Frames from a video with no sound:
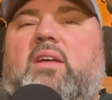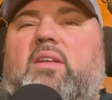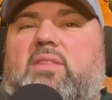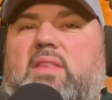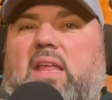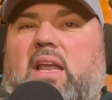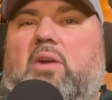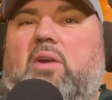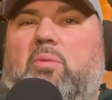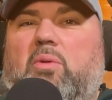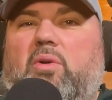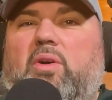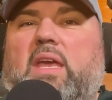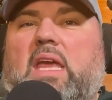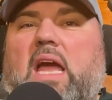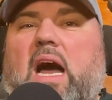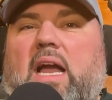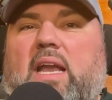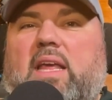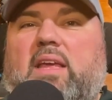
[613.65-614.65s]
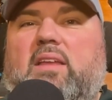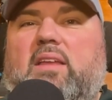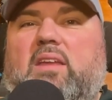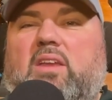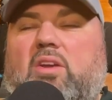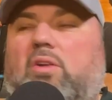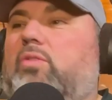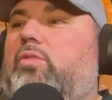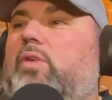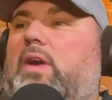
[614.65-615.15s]
then I really got it.
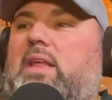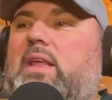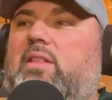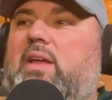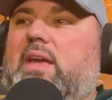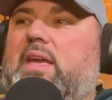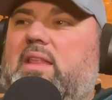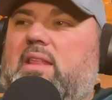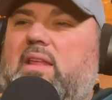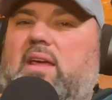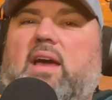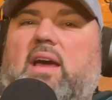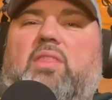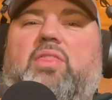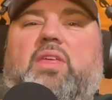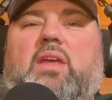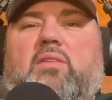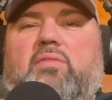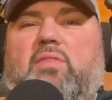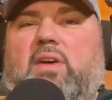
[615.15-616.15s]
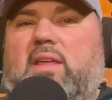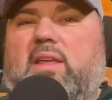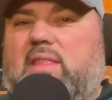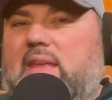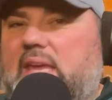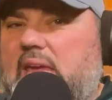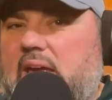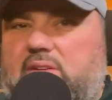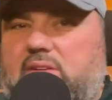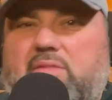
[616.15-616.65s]
You know, it's funny, like I think of like The
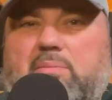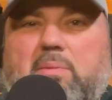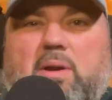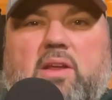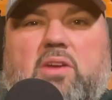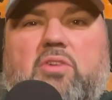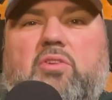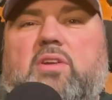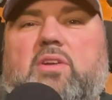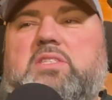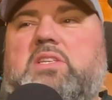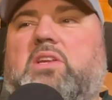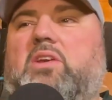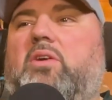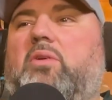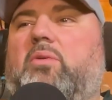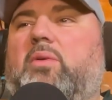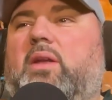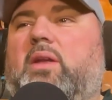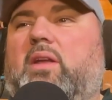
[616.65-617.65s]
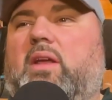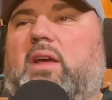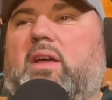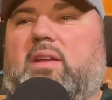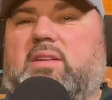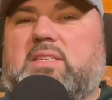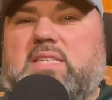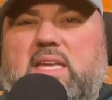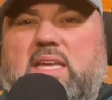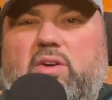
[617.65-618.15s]
Count of Monte Cristo and
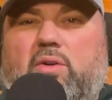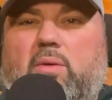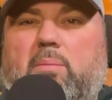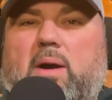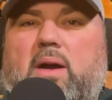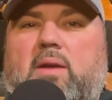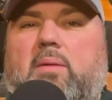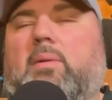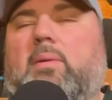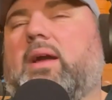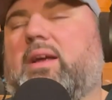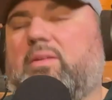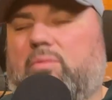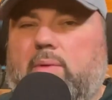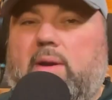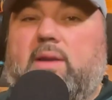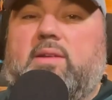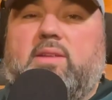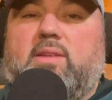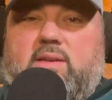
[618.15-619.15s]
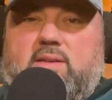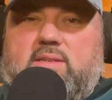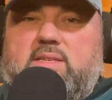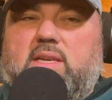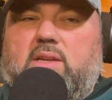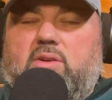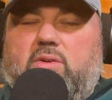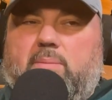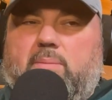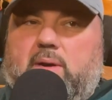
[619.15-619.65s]
uh, To Kill a Mockingbird. I read to, to
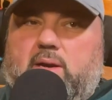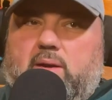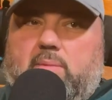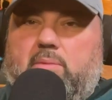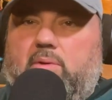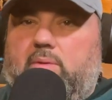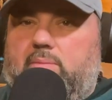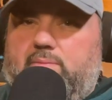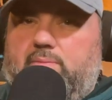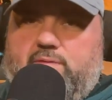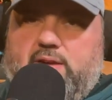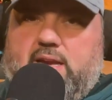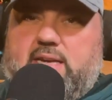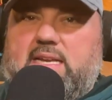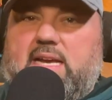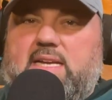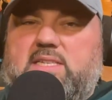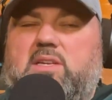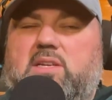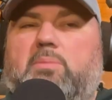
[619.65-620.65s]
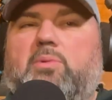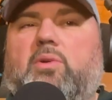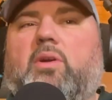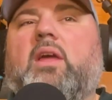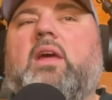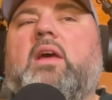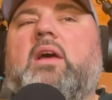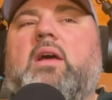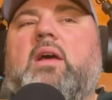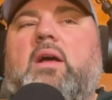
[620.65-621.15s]
Kill a Mockingbird, fantastic book.
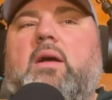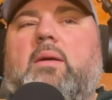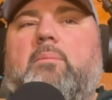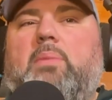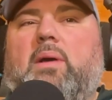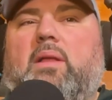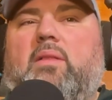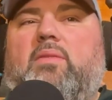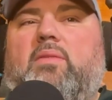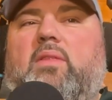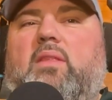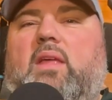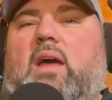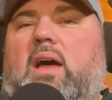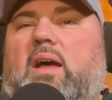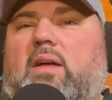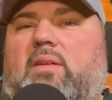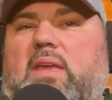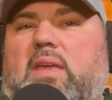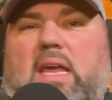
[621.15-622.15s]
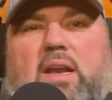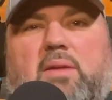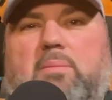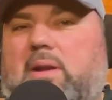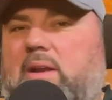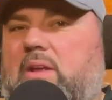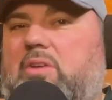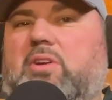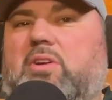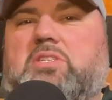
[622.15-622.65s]
But uh, Count of
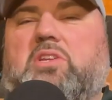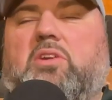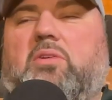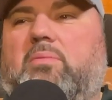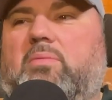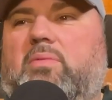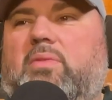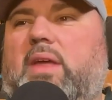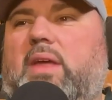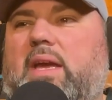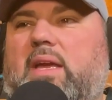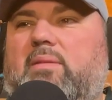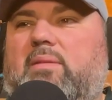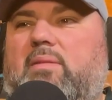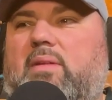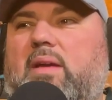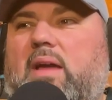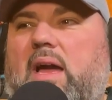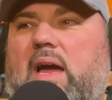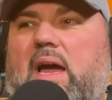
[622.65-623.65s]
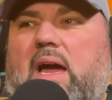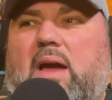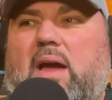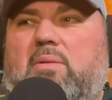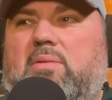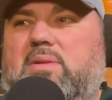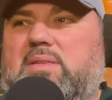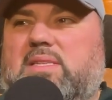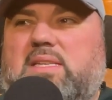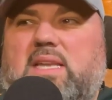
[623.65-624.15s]
Monte Cristo, like I
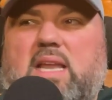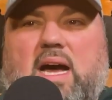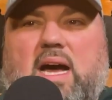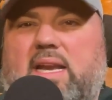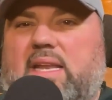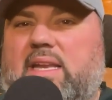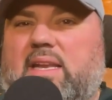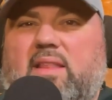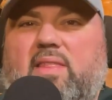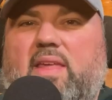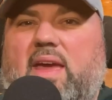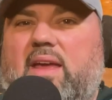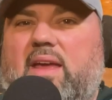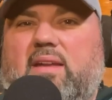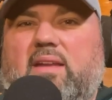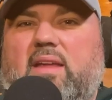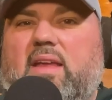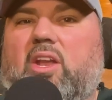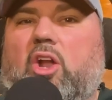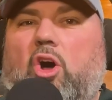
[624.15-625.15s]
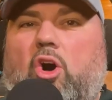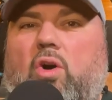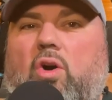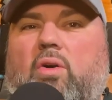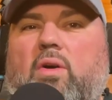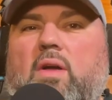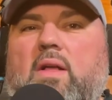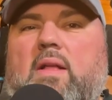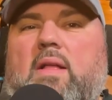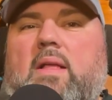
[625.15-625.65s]
was not into that at
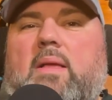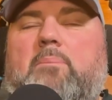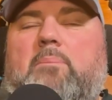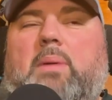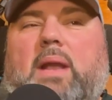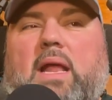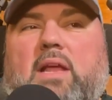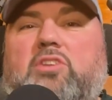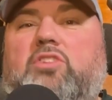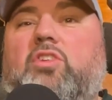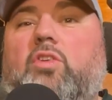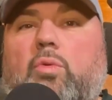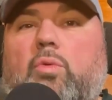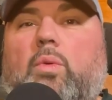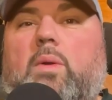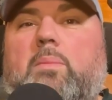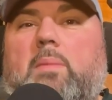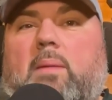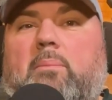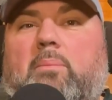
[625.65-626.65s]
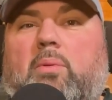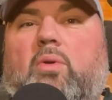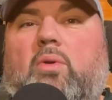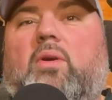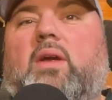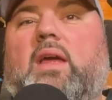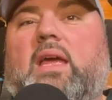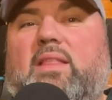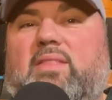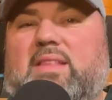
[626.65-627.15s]
all. But I do
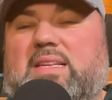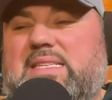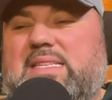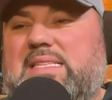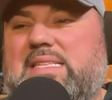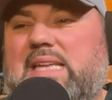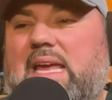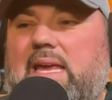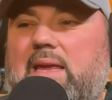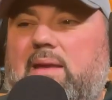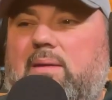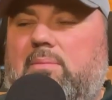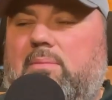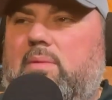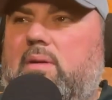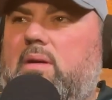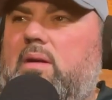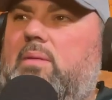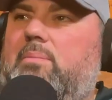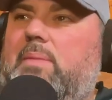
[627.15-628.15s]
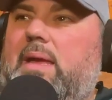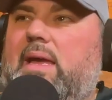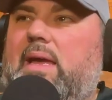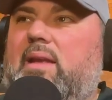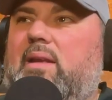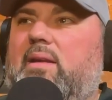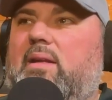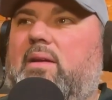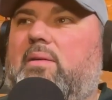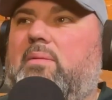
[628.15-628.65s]
remember in the same, oh
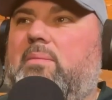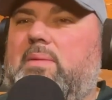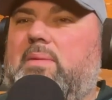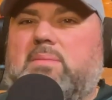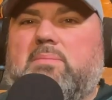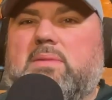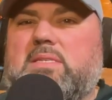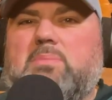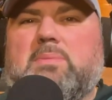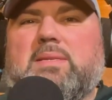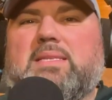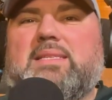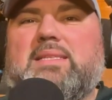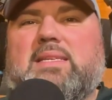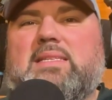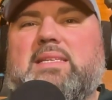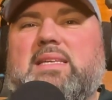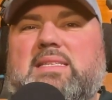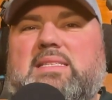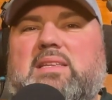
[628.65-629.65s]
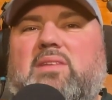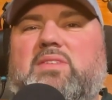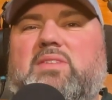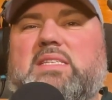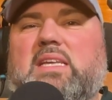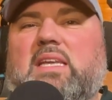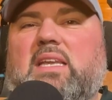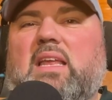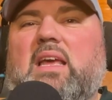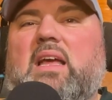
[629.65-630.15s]
man, I must have been sixteen,
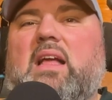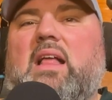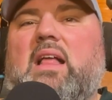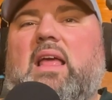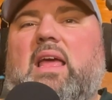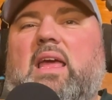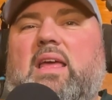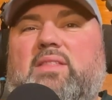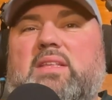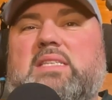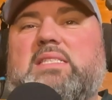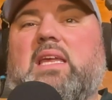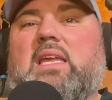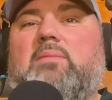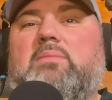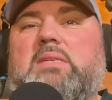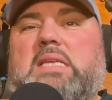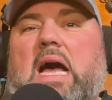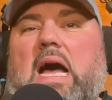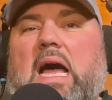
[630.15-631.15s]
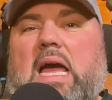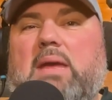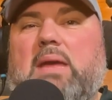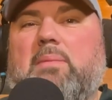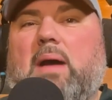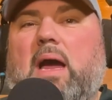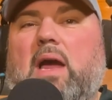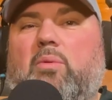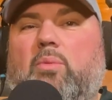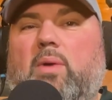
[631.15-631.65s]
seventeen. In the same
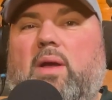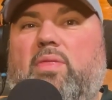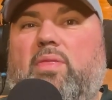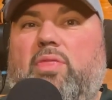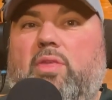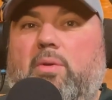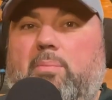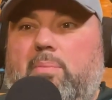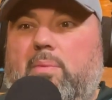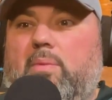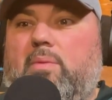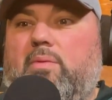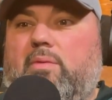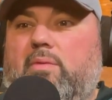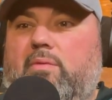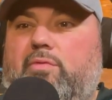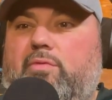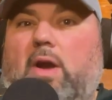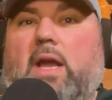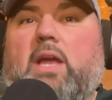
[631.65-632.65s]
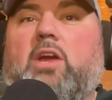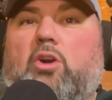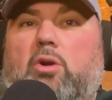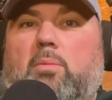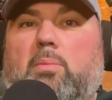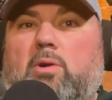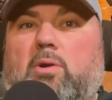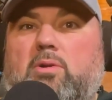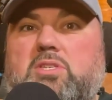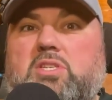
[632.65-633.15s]
time, I read the uh, Frank
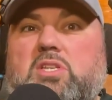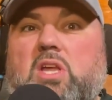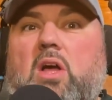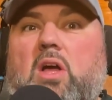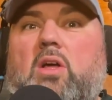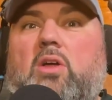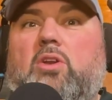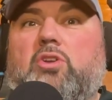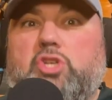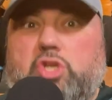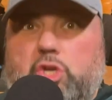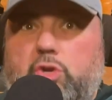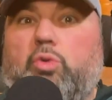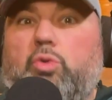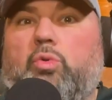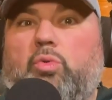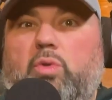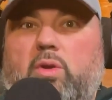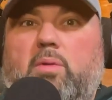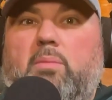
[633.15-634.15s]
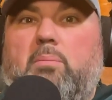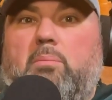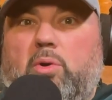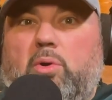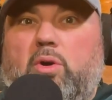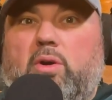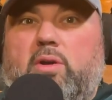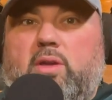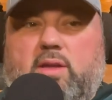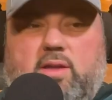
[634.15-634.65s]
Herbert's Dune
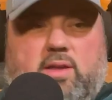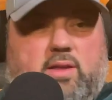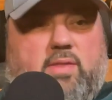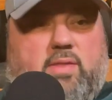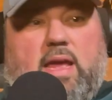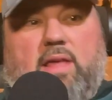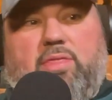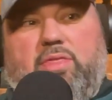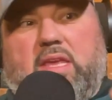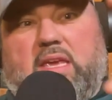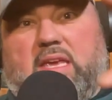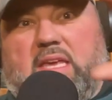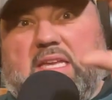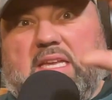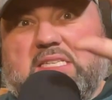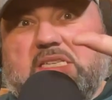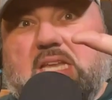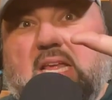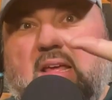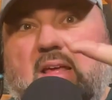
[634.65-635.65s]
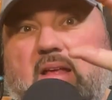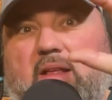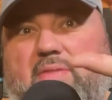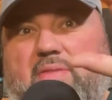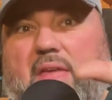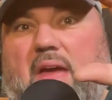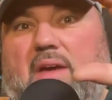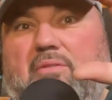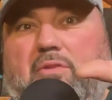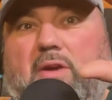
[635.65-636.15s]
book. And that thing is
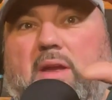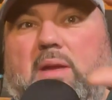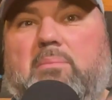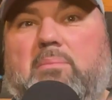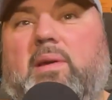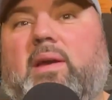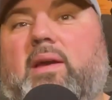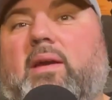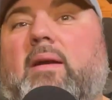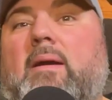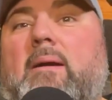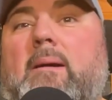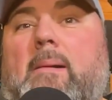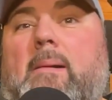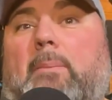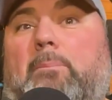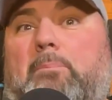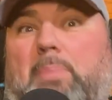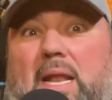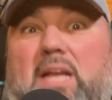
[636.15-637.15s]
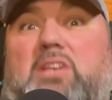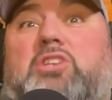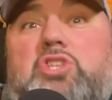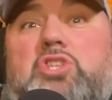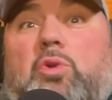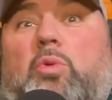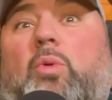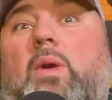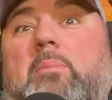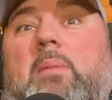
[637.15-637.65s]
that freaking big. But I
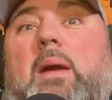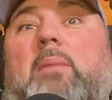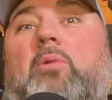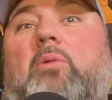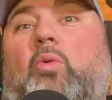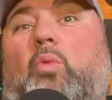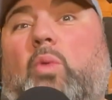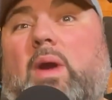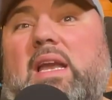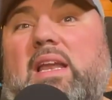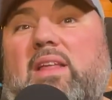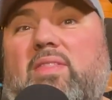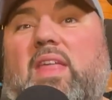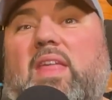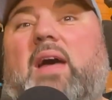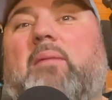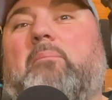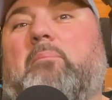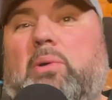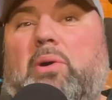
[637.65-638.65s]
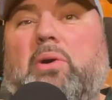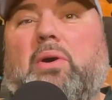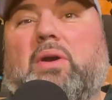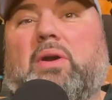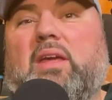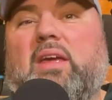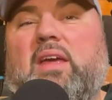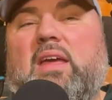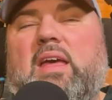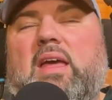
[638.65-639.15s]
do remember reading that
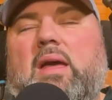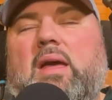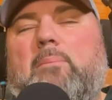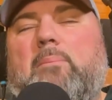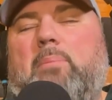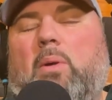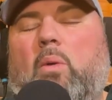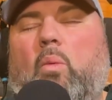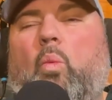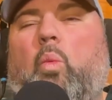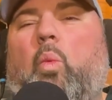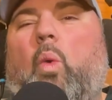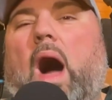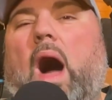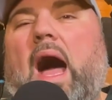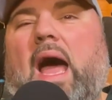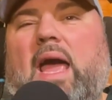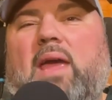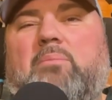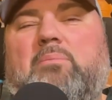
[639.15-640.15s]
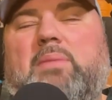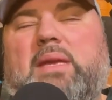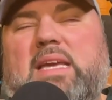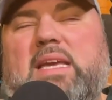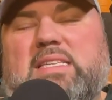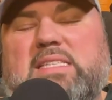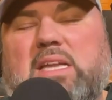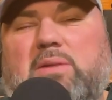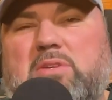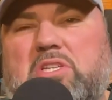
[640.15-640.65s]
book. But why?
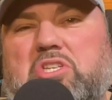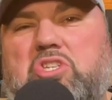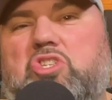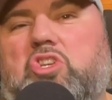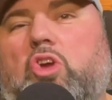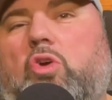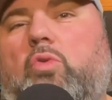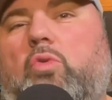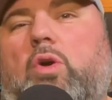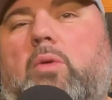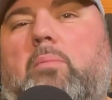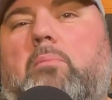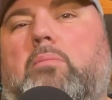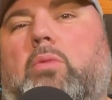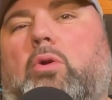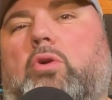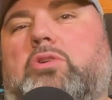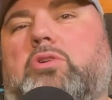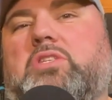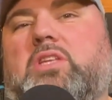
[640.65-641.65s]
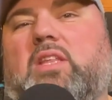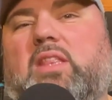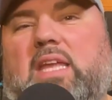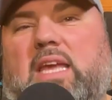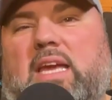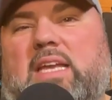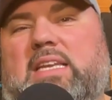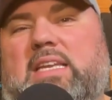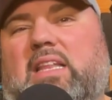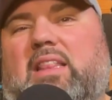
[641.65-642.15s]
Because I was so immersed in
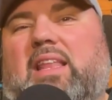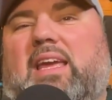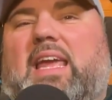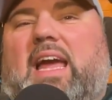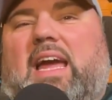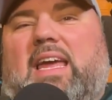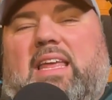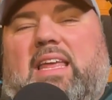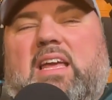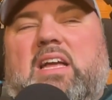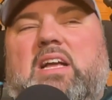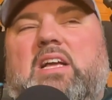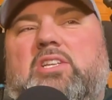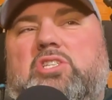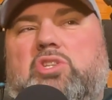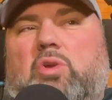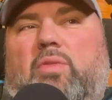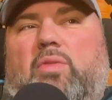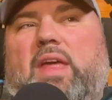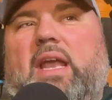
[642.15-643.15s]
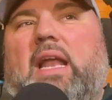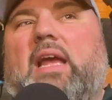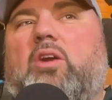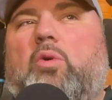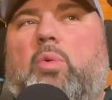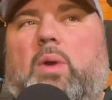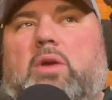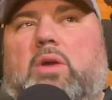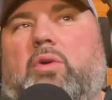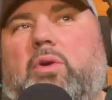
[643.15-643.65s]
the idea. Like I, so then I
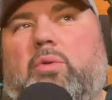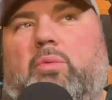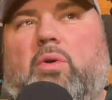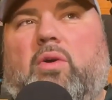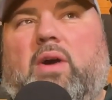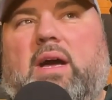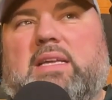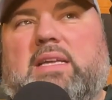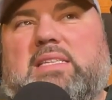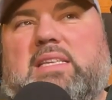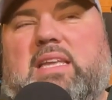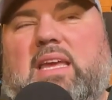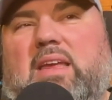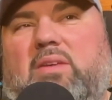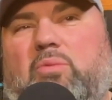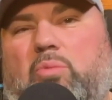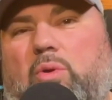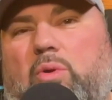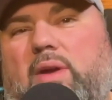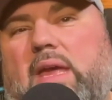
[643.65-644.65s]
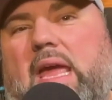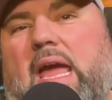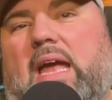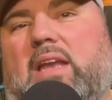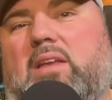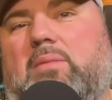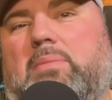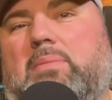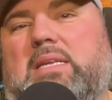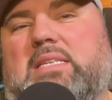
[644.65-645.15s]
quickly realized it really
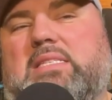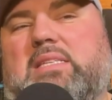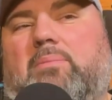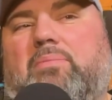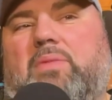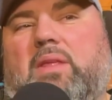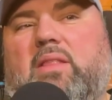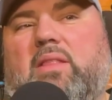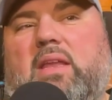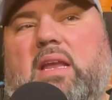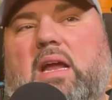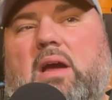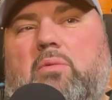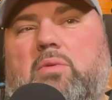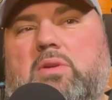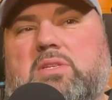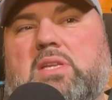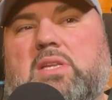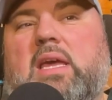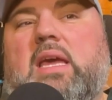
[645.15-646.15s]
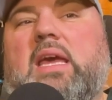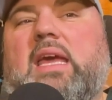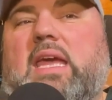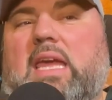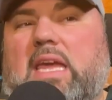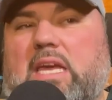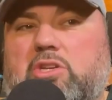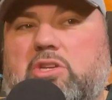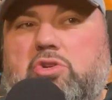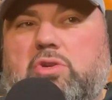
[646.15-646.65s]
had to be something that I was
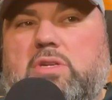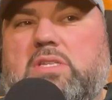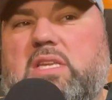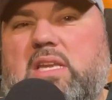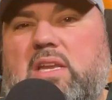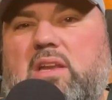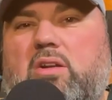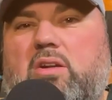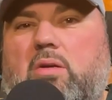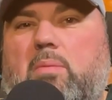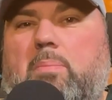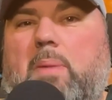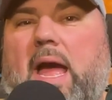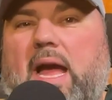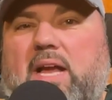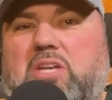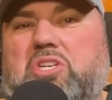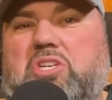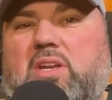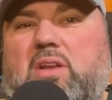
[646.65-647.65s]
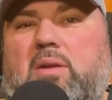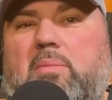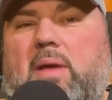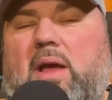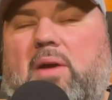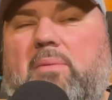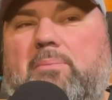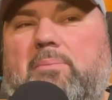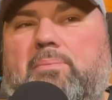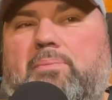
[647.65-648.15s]
interested in or passionate
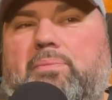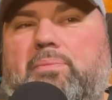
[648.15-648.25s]
about,